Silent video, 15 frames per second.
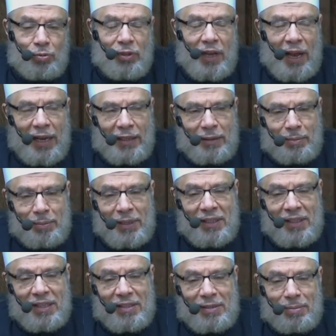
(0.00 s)
for glorifying
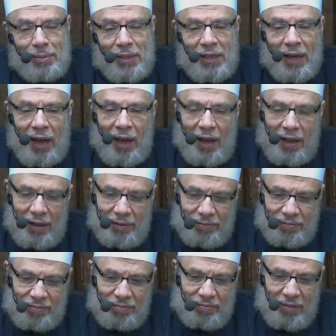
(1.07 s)
Allah, the
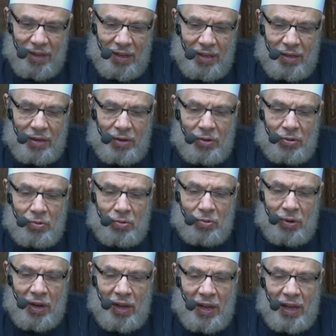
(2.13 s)
seven, that
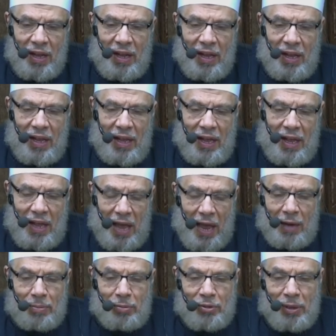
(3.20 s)
started with
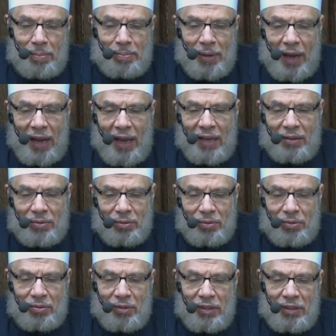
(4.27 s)
the praising
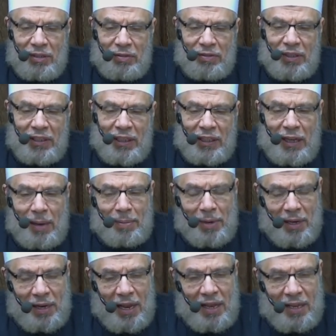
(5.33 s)
of Allah. It
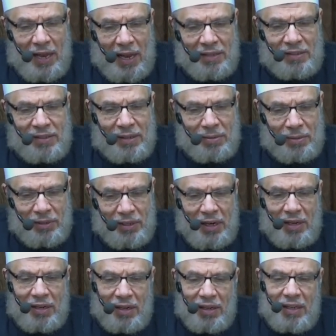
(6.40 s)
started uh,
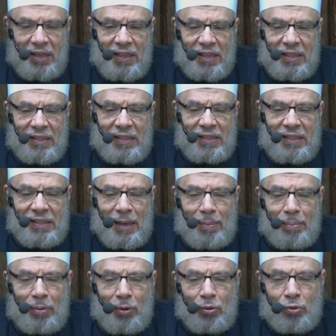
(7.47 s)
seven.
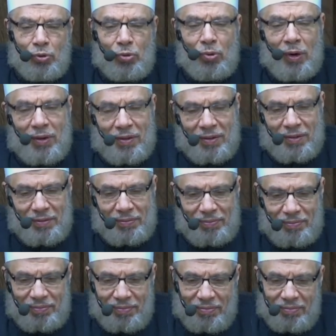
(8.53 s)
There's seven
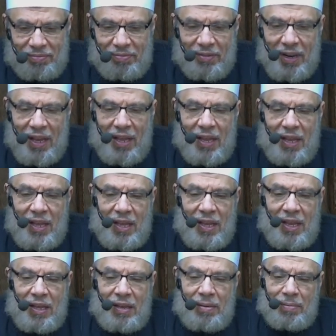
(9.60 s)
surah in the
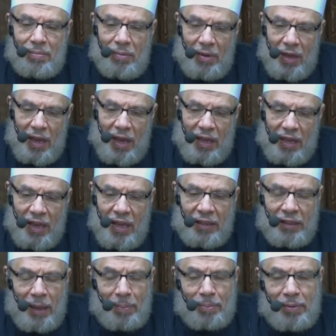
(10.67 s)
Quran that started with
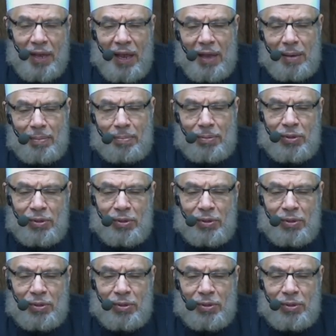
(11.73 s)
praising Allah.